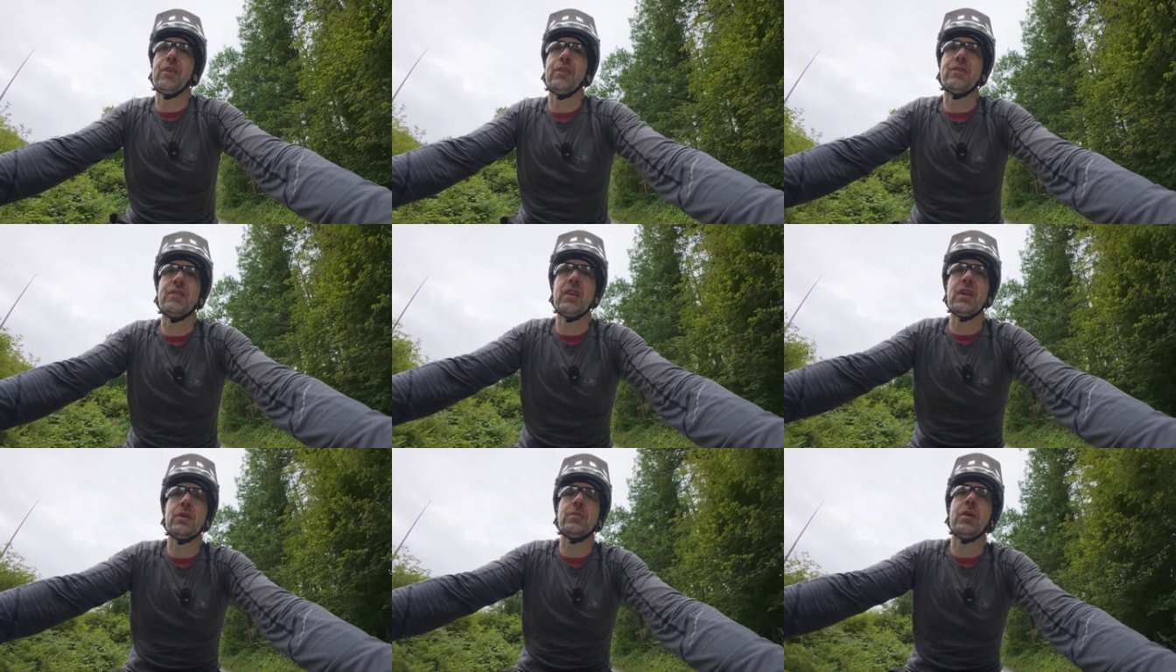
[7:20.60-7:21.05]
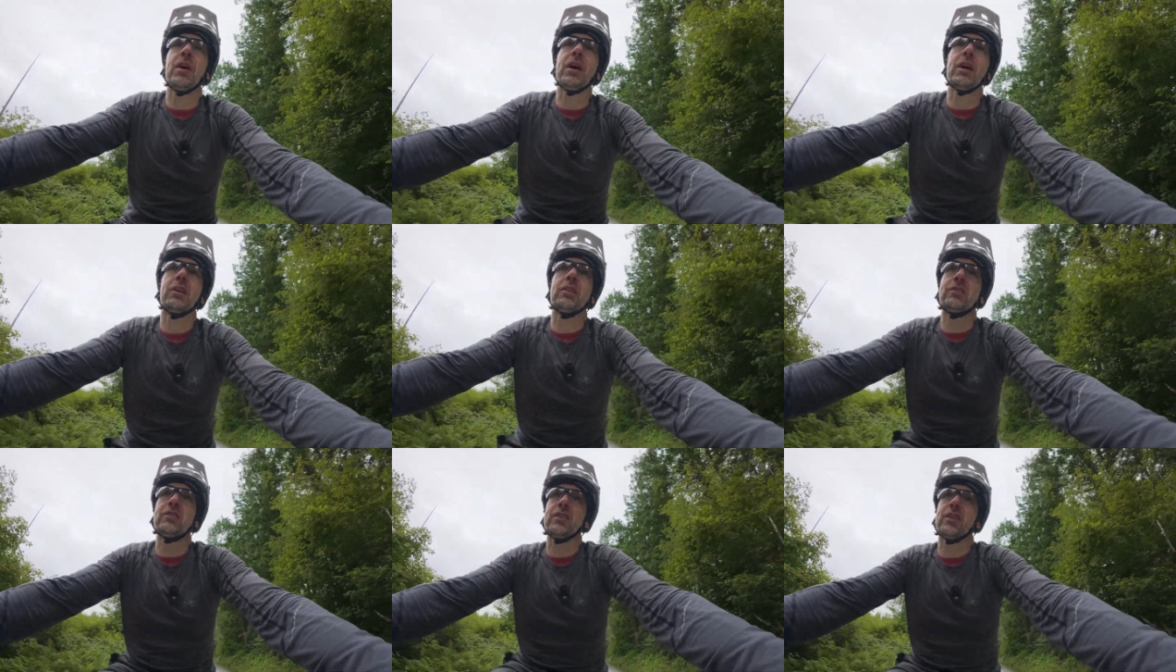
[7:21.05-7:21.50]
15
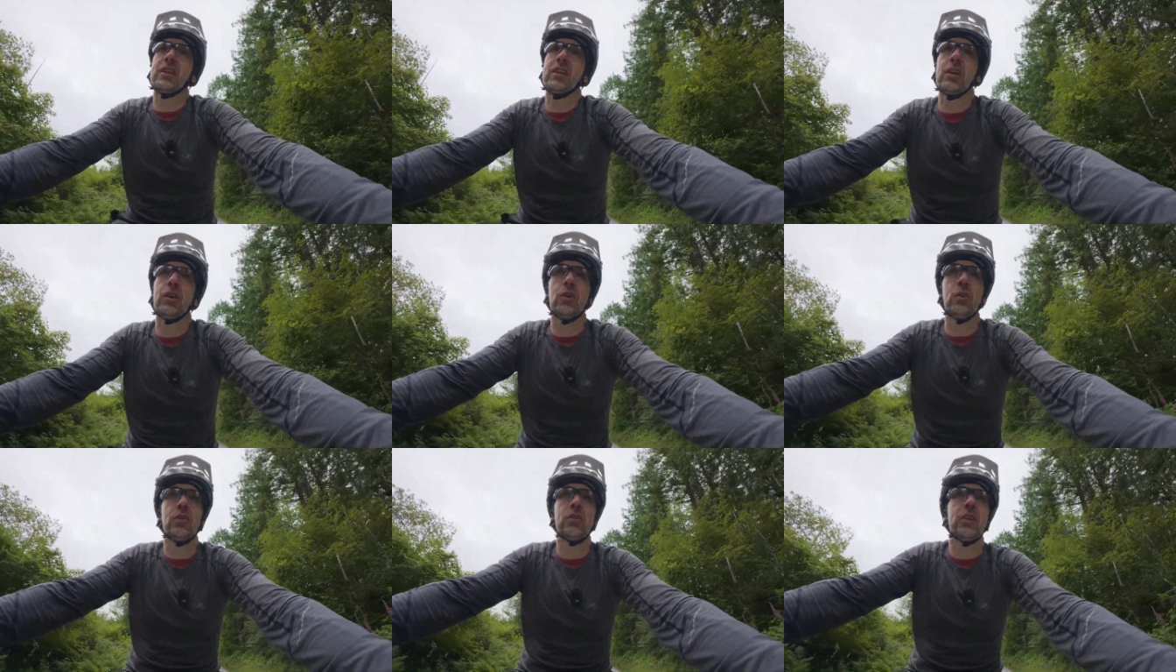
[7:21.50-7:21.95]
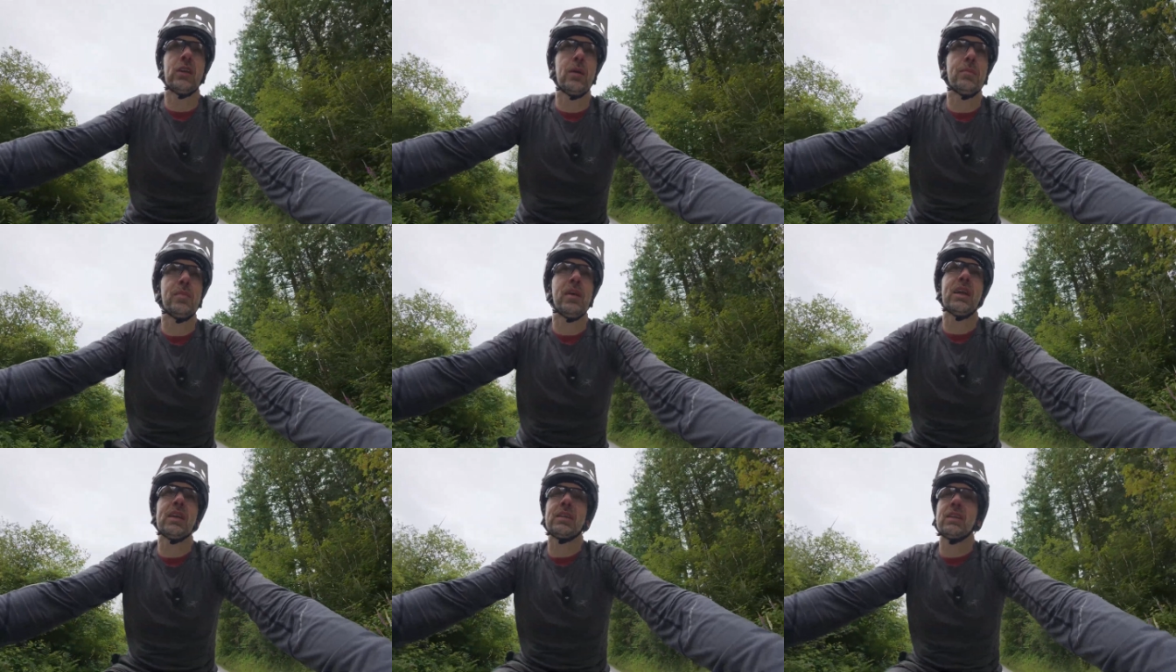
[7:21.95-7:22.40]
miles to go to
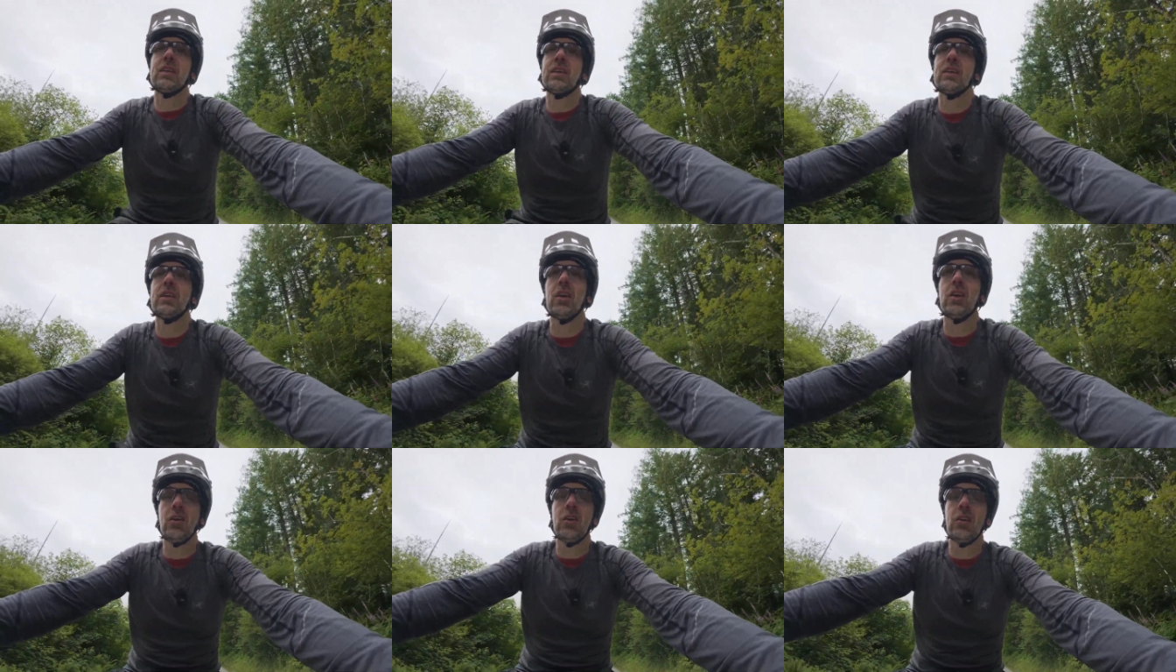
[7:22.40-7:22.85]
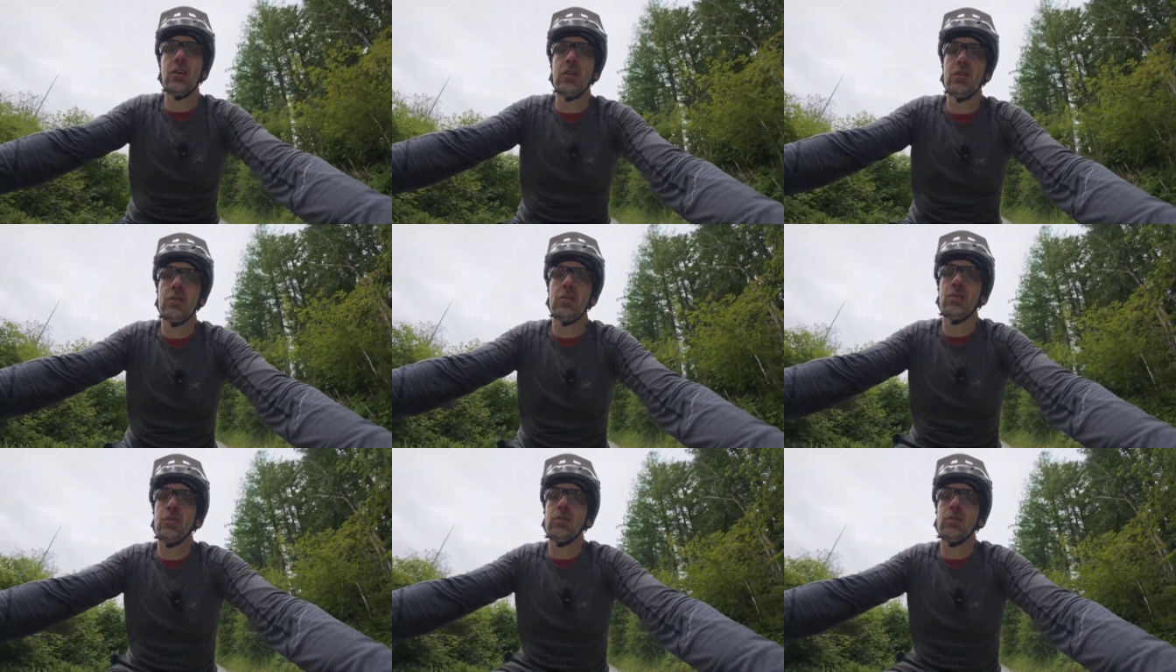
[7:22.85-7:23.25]
get back to the car.